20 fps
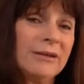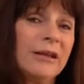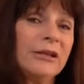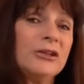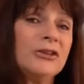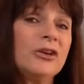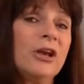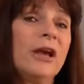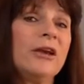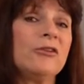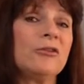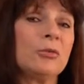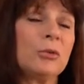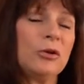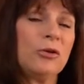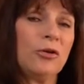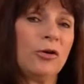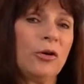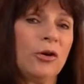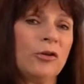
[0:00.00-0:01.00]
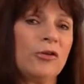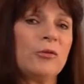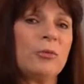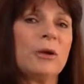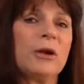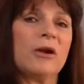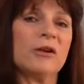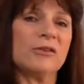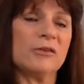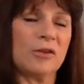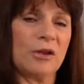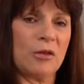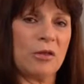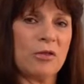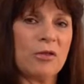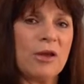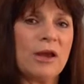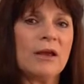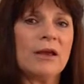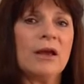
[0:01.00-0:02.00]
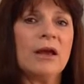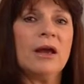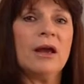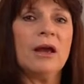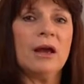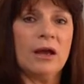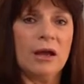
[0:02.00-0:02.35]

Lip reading: They chase returns because they think